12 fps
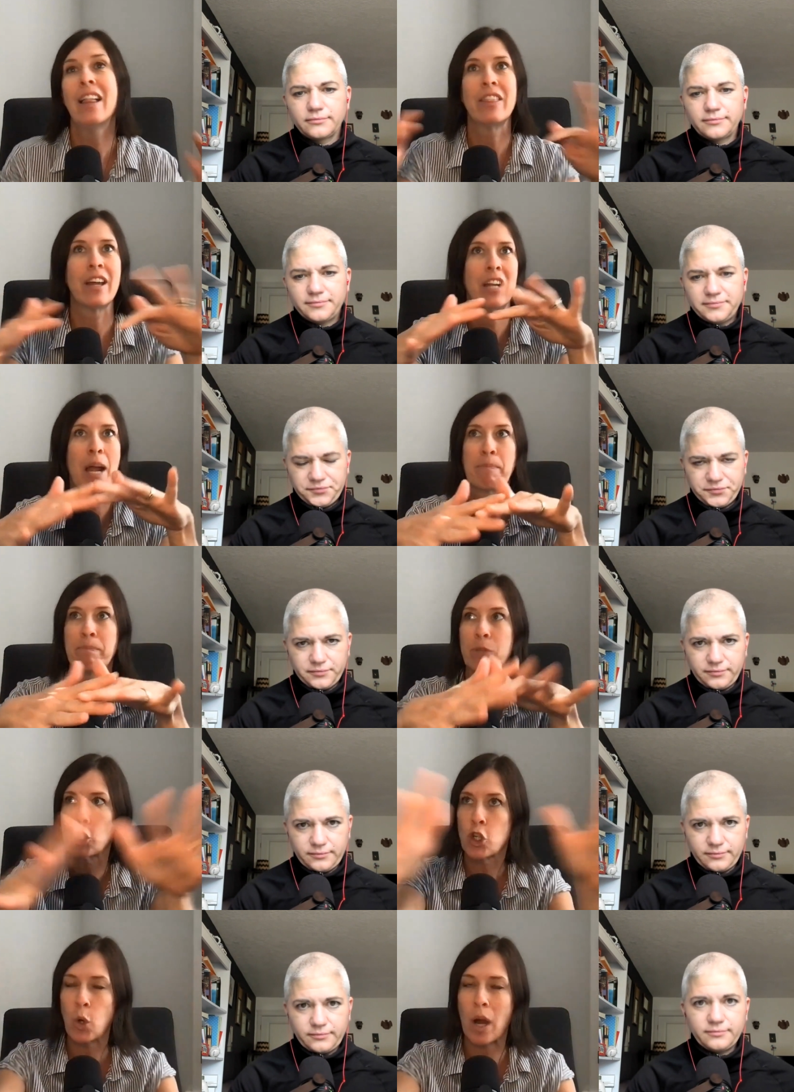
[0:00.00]
Speaker 1: that I'm
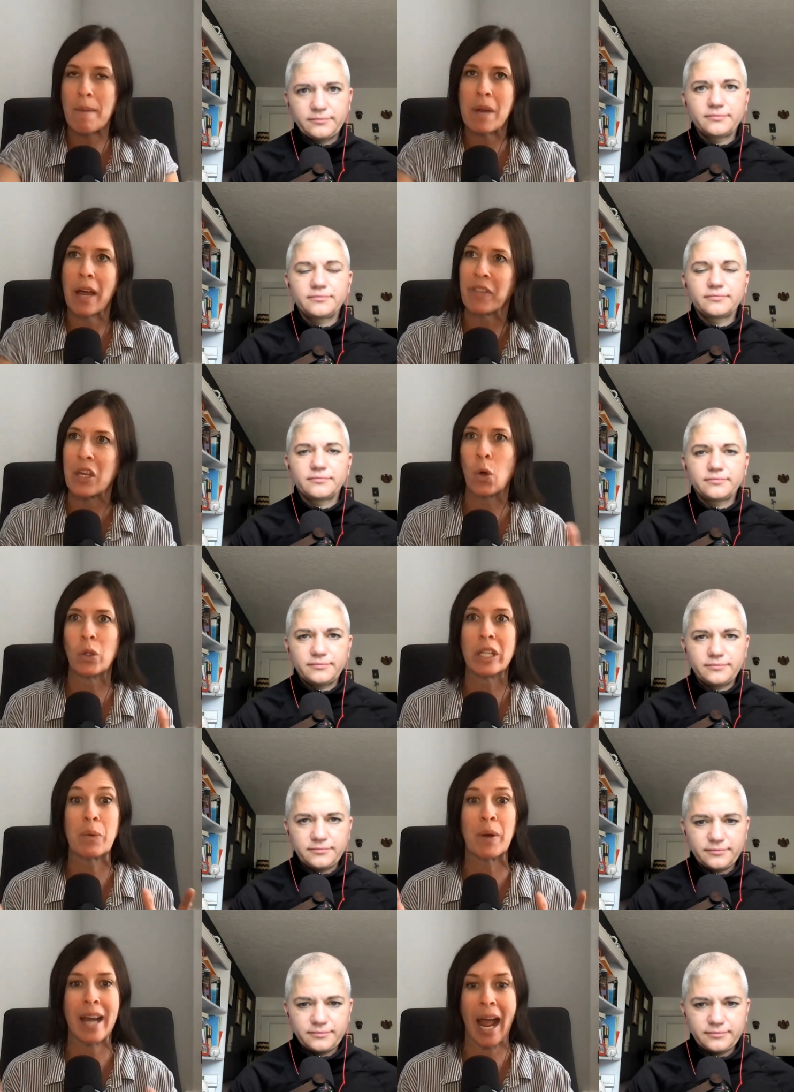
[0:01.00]
sure I'm not the
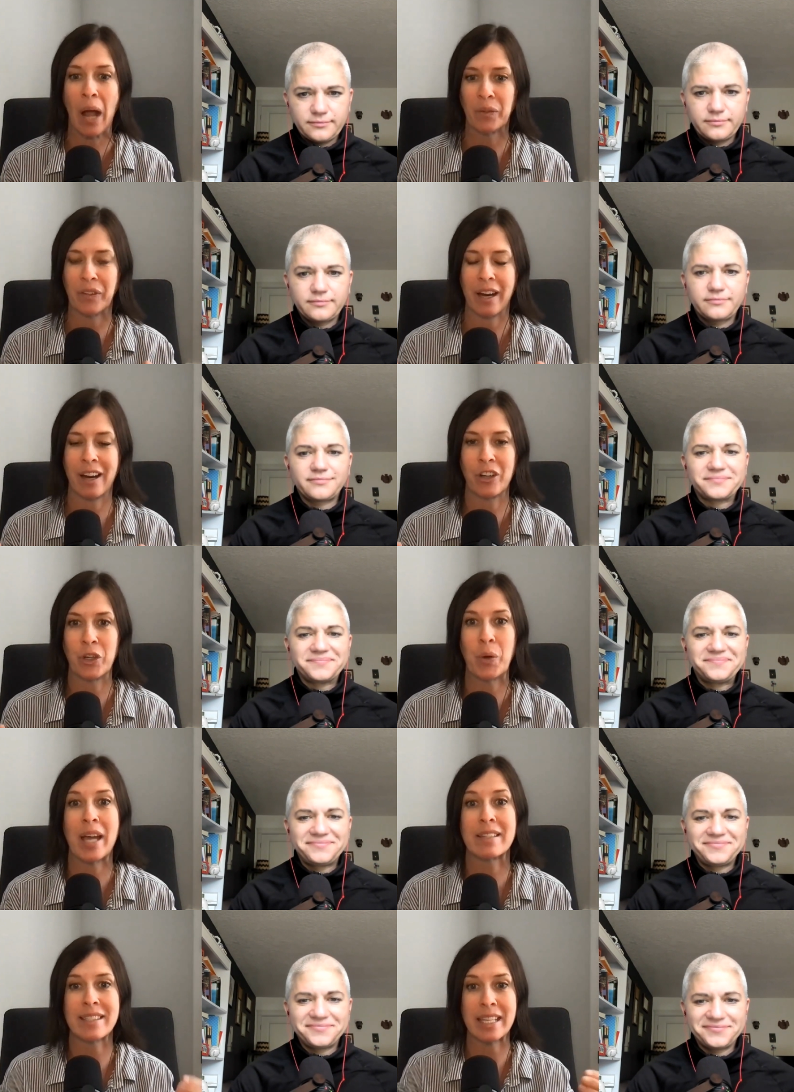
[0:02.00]
only one out there who
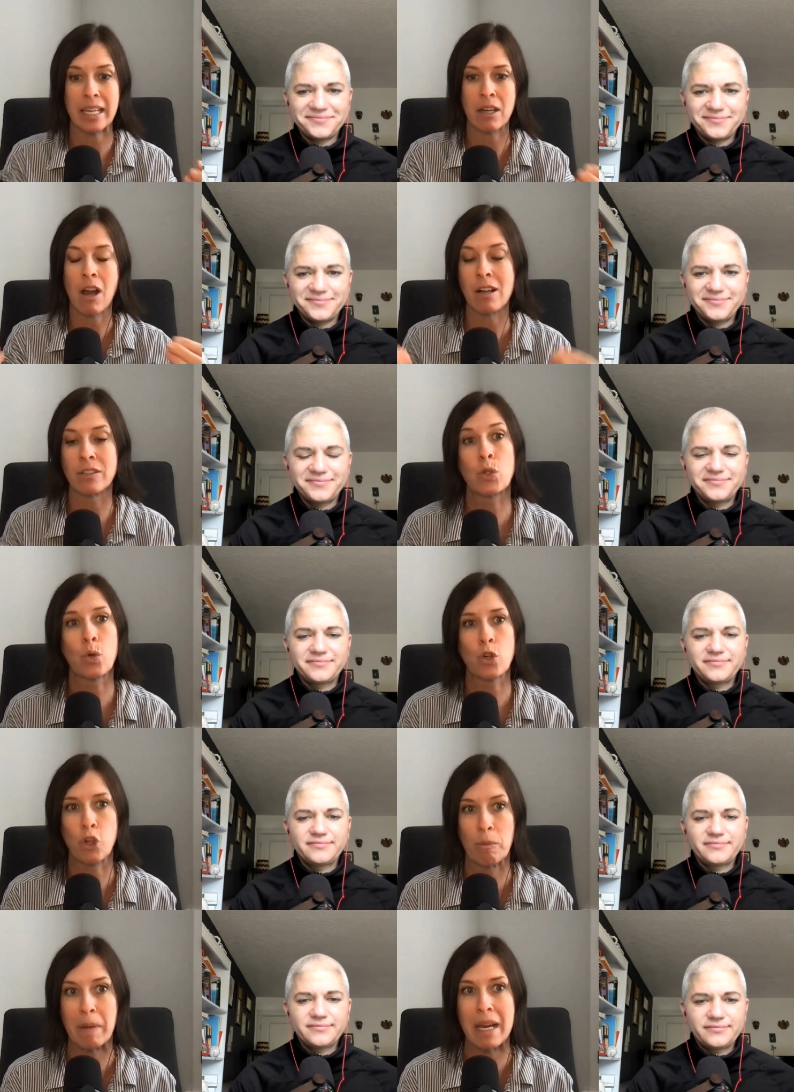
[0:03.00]
has seen on
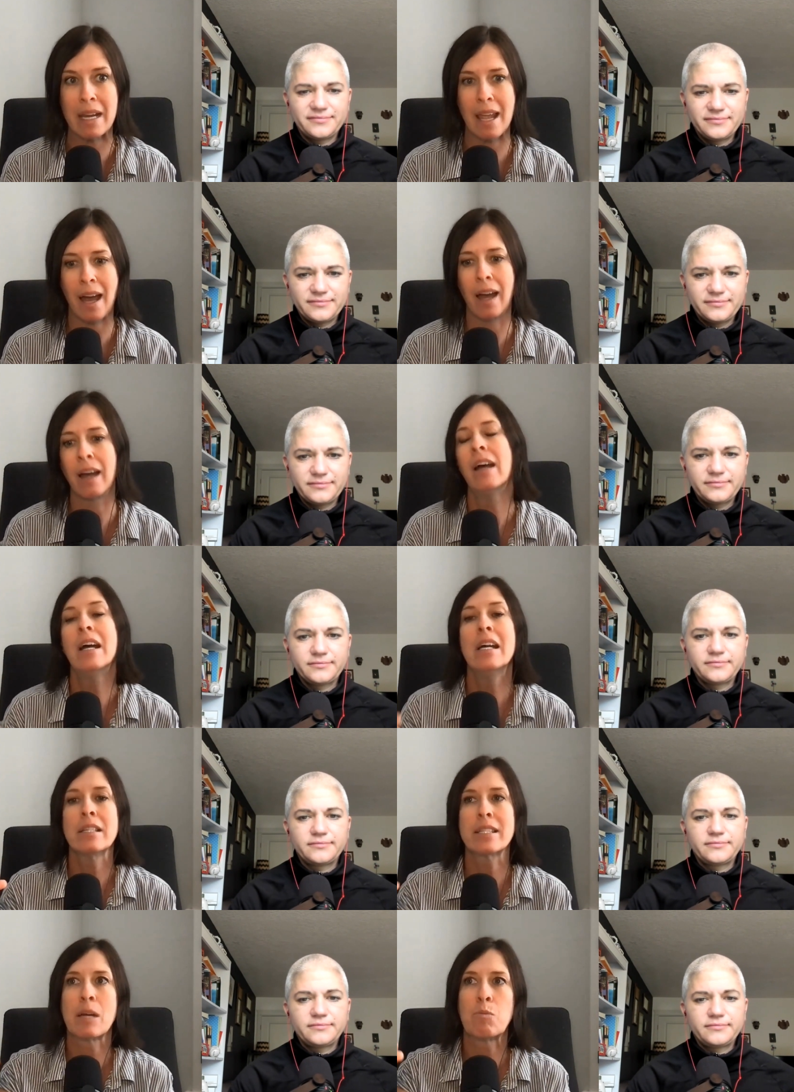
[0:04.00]
social media
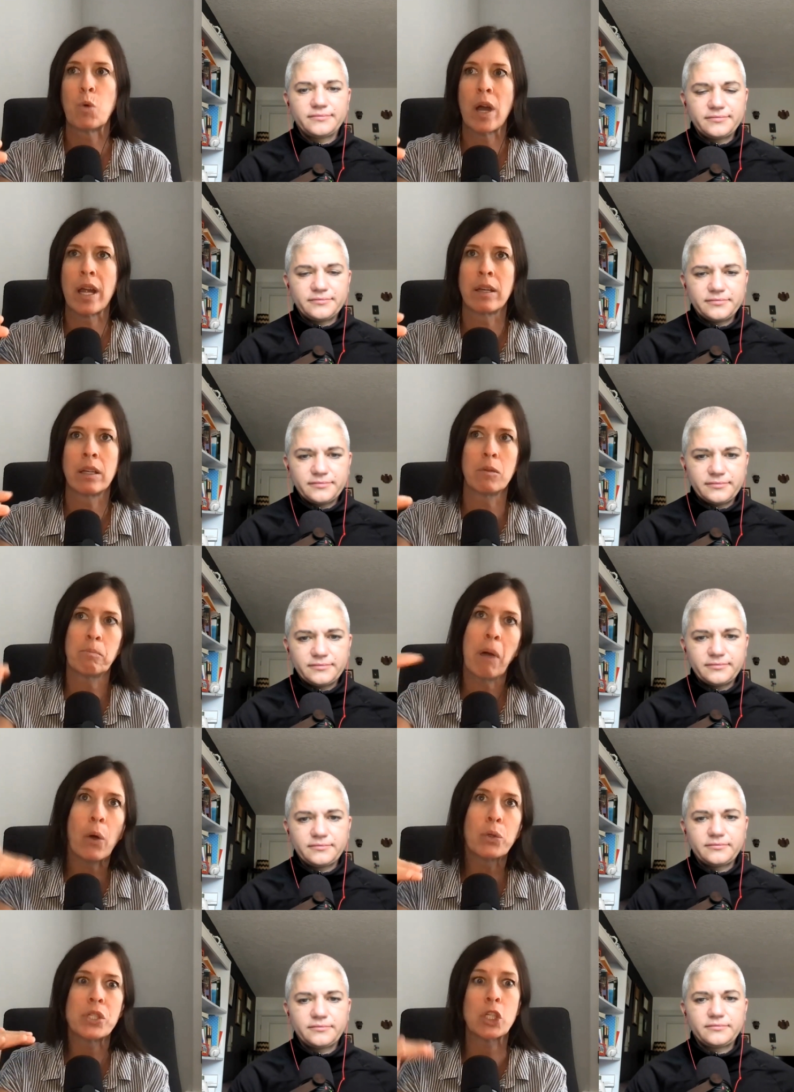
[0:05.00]
someone
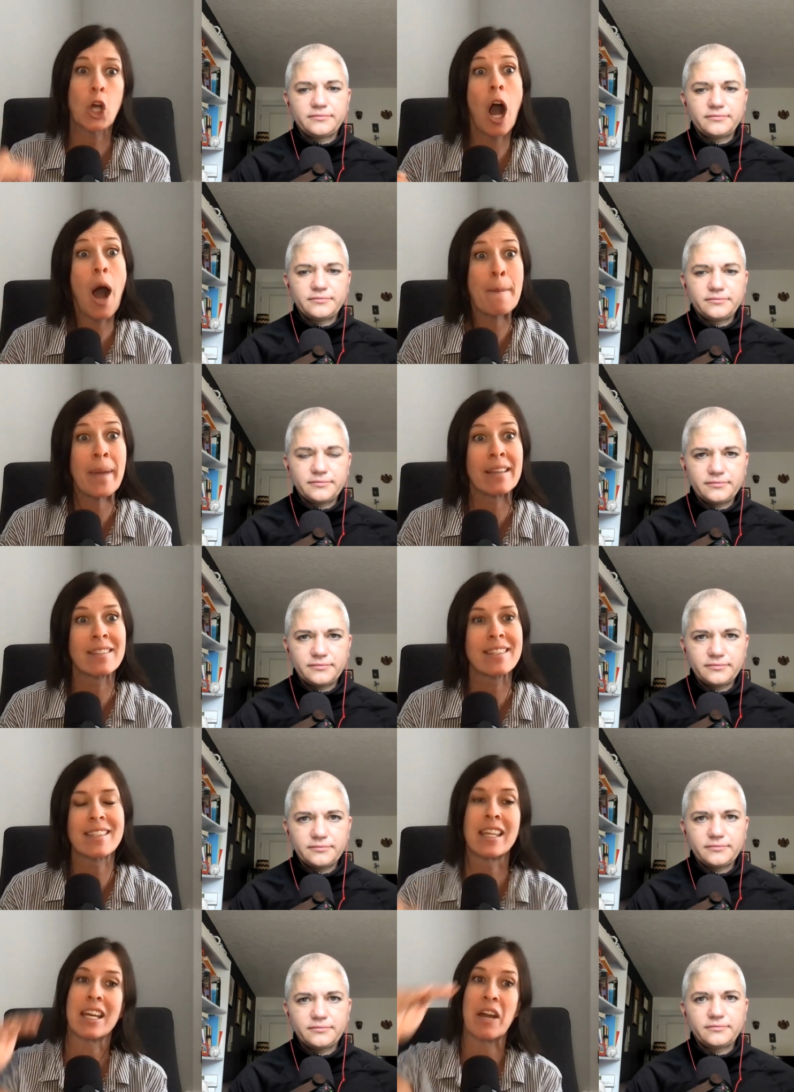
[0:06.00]
post
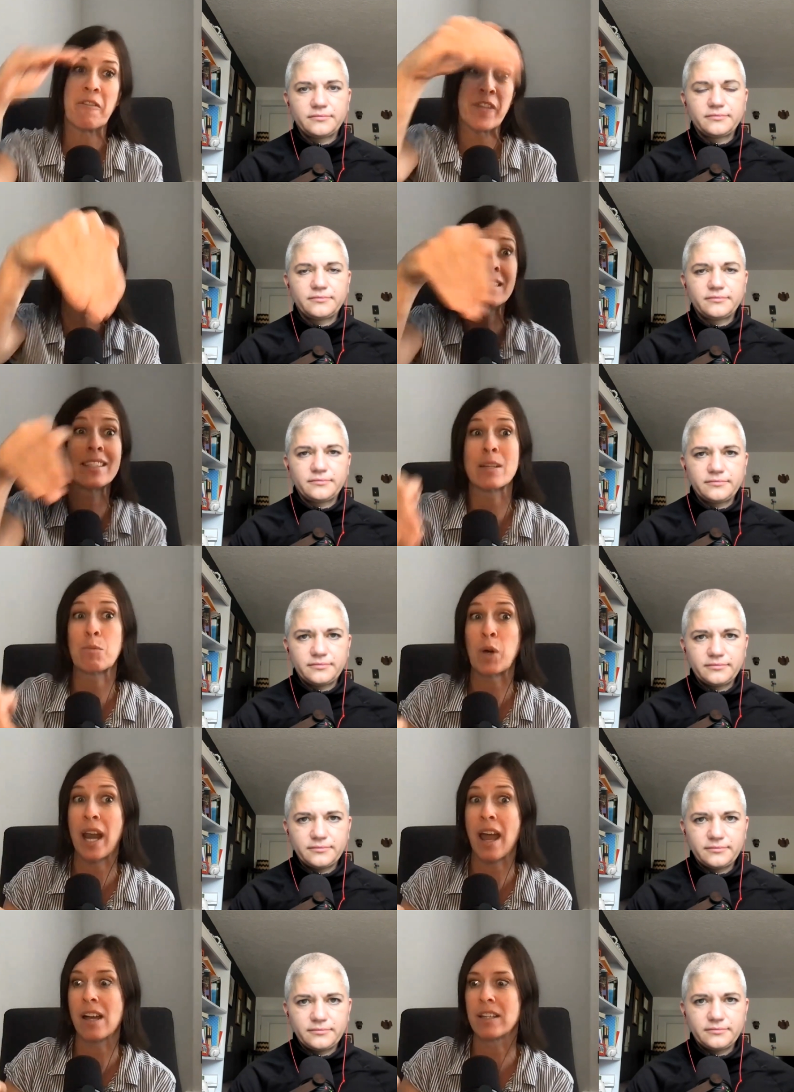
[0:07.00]
comments that offend
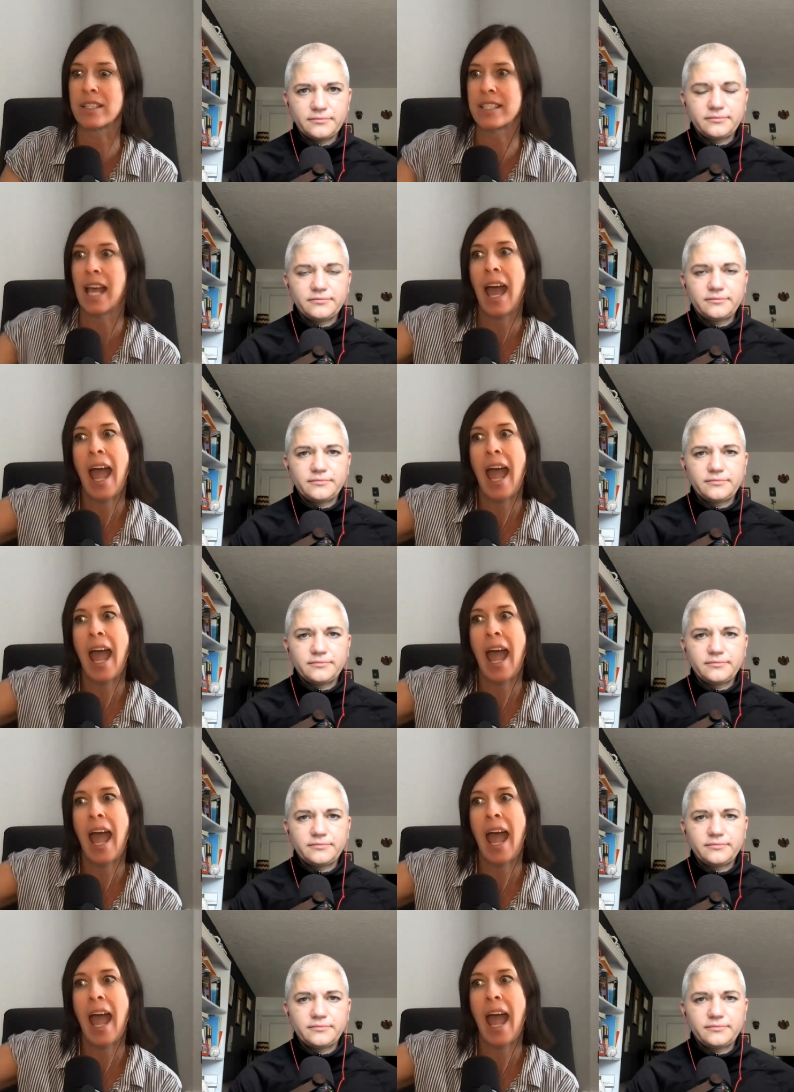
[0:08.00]
someone else.